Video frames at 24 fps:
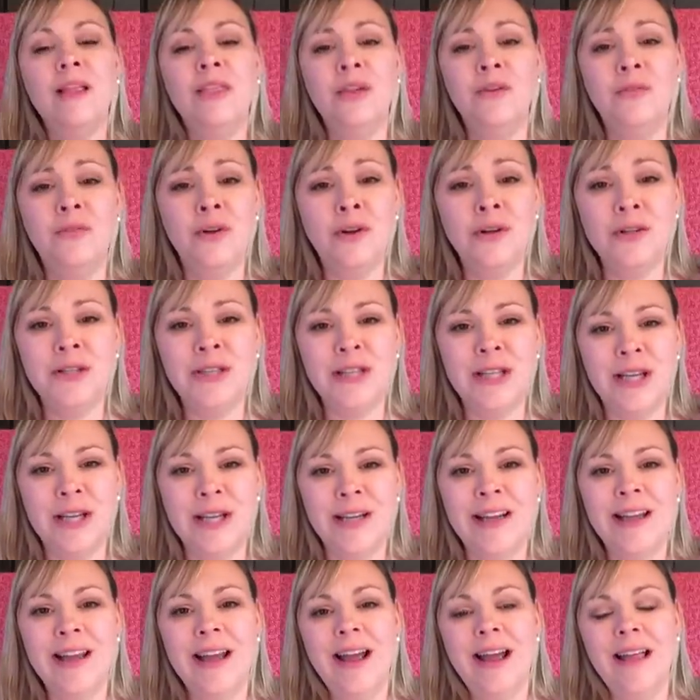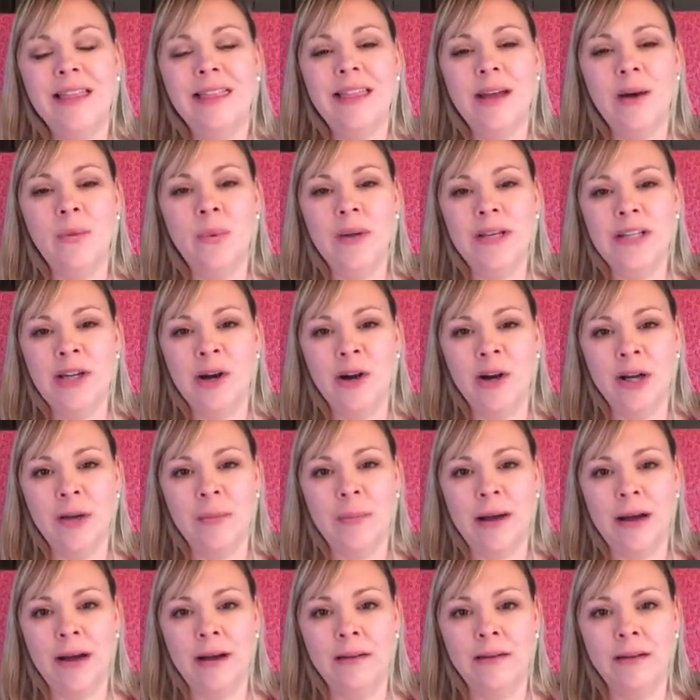The first thing that we talk
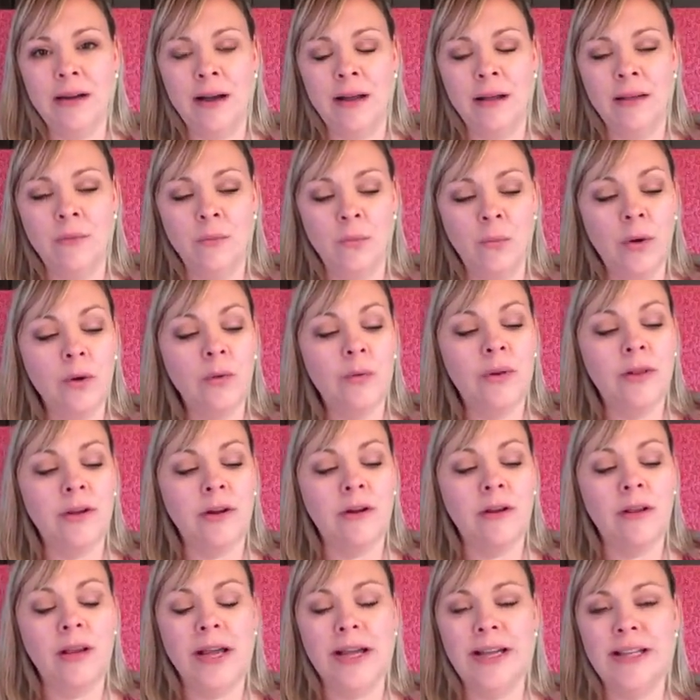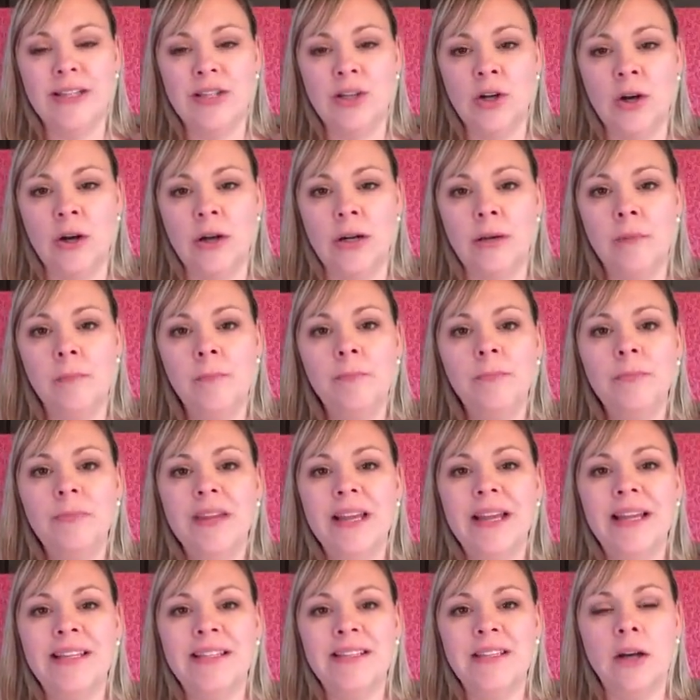about, work with our clients on,
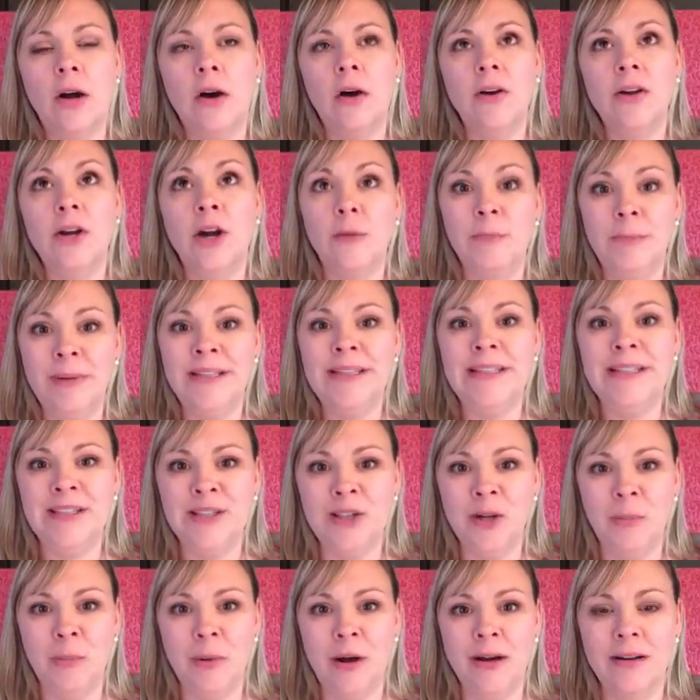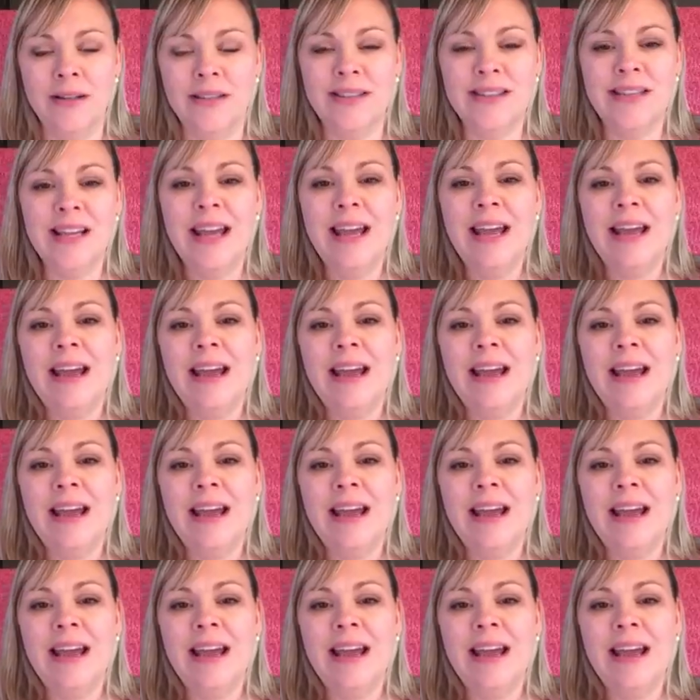is called our pissy soapbox.